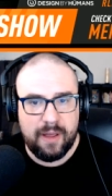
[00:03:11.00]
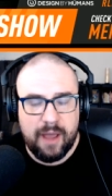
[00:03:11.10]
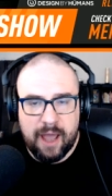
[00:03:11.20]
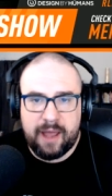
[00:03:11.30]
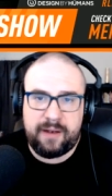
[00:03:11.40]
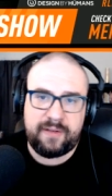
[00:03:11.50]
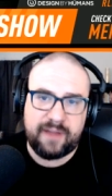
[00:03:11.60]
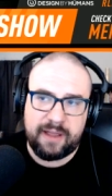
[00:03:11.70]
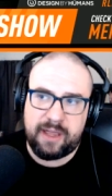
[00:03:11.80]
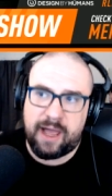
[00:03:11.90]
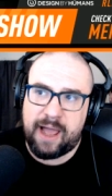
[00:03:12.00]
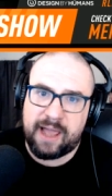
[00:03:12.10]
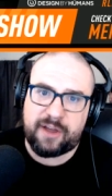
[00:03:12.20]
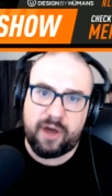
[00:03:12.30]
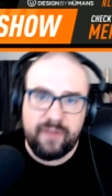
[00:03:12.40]
and I, I
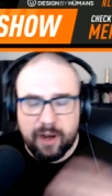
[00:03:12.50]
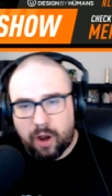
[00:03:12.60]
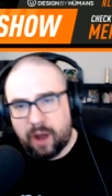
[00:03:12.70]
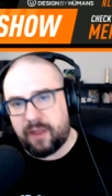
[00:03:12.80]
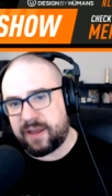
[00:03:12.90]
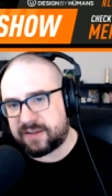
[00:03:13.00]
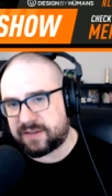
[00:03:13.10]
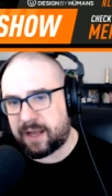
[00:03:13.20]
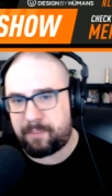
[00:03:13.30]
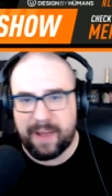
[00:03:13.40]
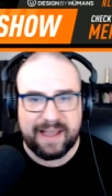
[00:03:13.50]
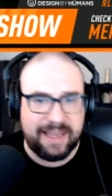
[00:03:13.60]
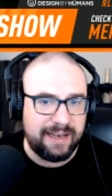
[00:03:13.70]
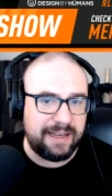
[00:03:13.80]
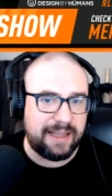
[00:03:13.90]
covered a lot of this like back
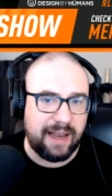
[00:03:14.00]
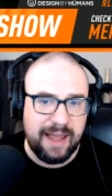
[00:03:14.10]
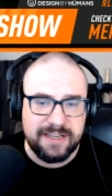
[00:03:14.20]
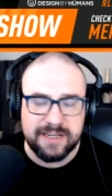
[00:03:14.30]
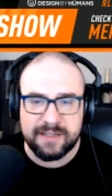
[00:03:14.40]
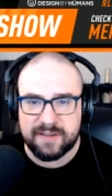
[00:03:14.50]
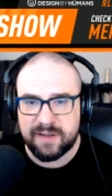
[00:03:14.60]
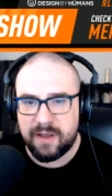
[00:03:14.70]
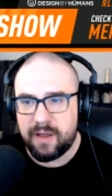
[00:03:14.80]
in League of Legends.